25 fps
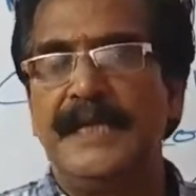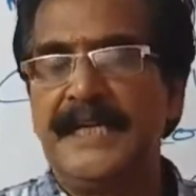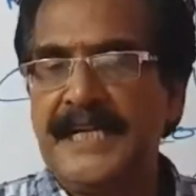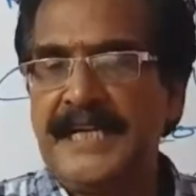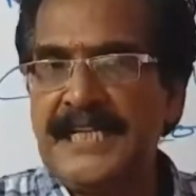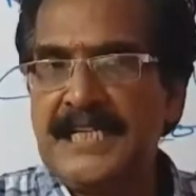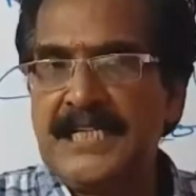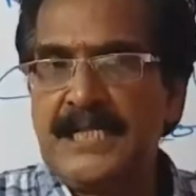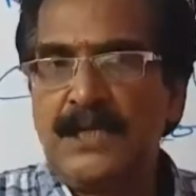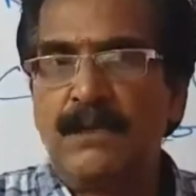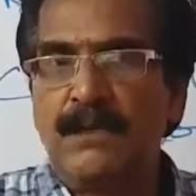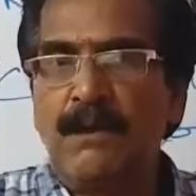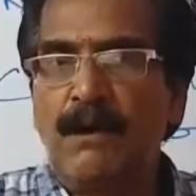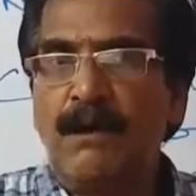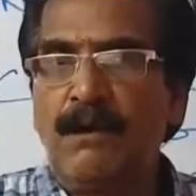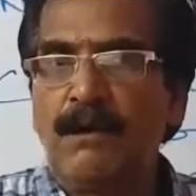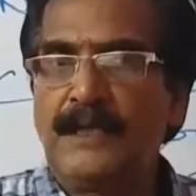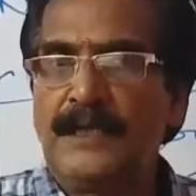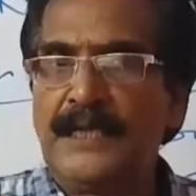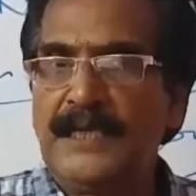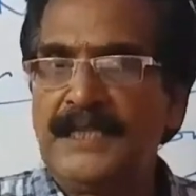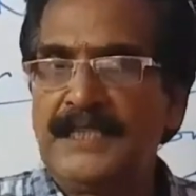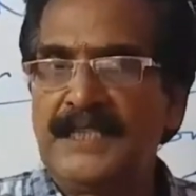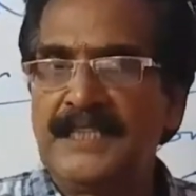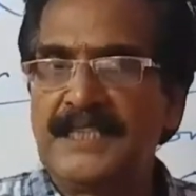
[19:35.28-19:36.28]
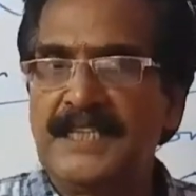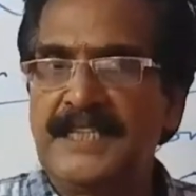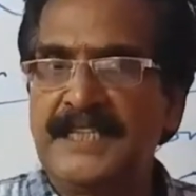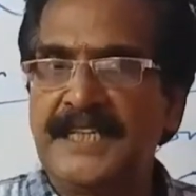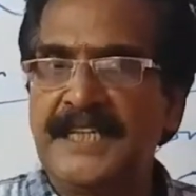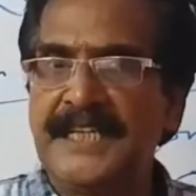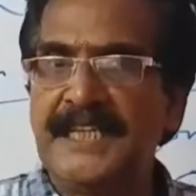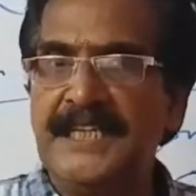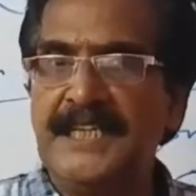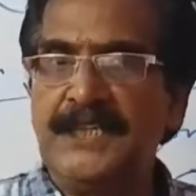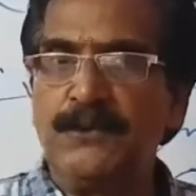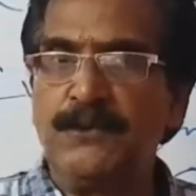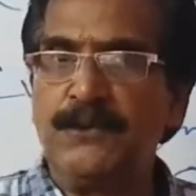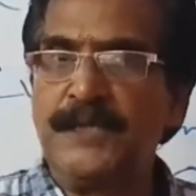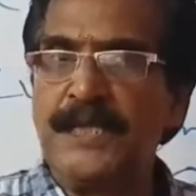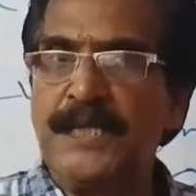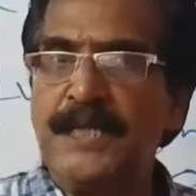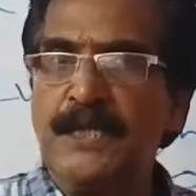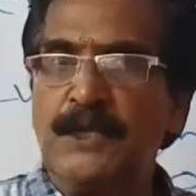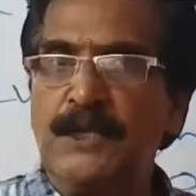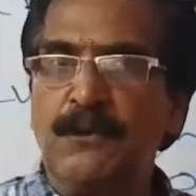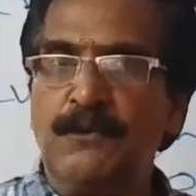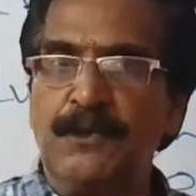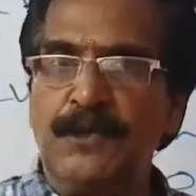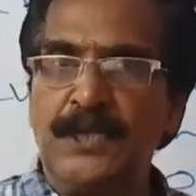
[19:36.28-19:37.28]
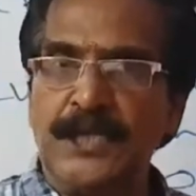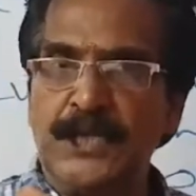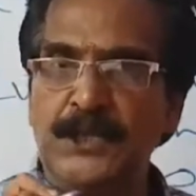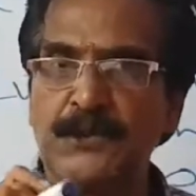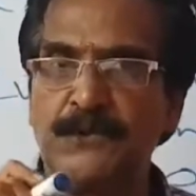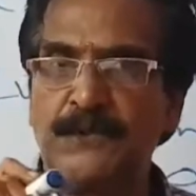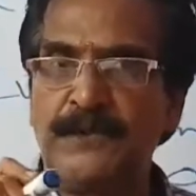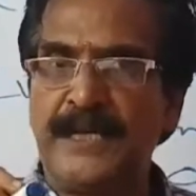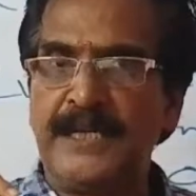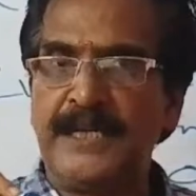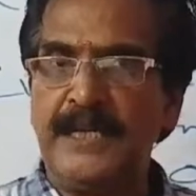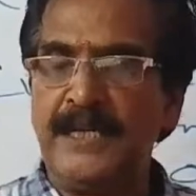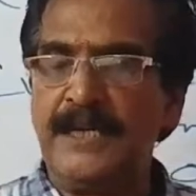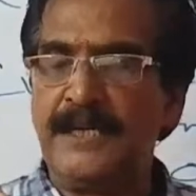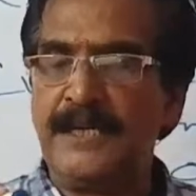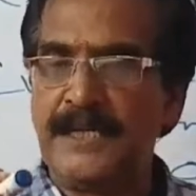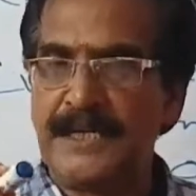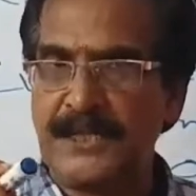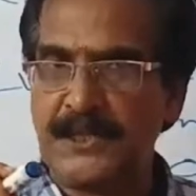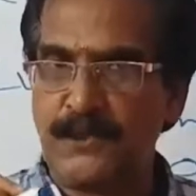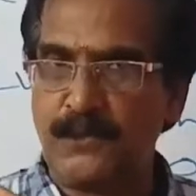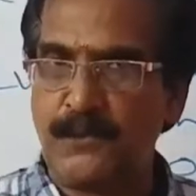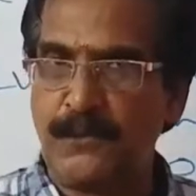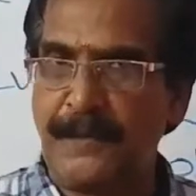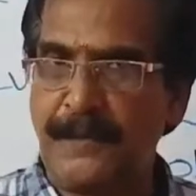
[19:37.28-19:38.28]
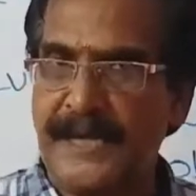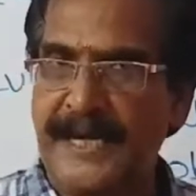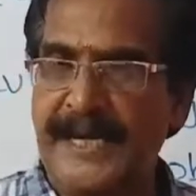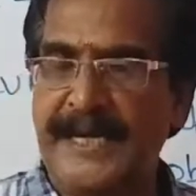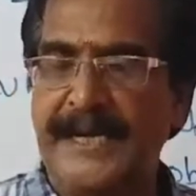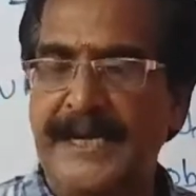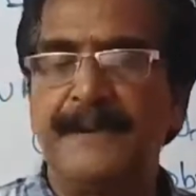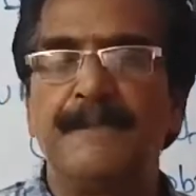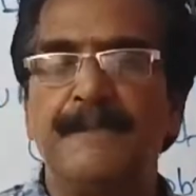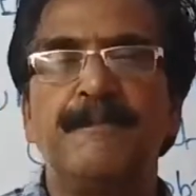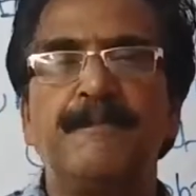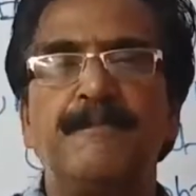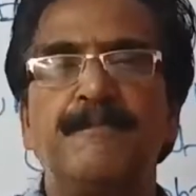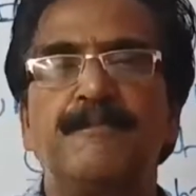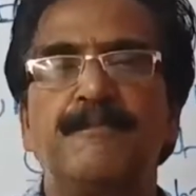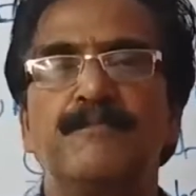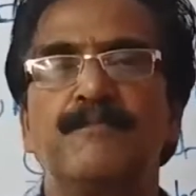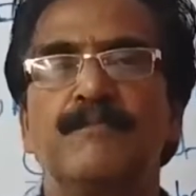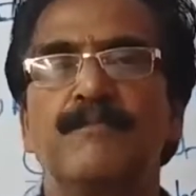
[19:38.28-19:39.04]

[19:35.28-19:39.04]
It is not necessary to include in your resume.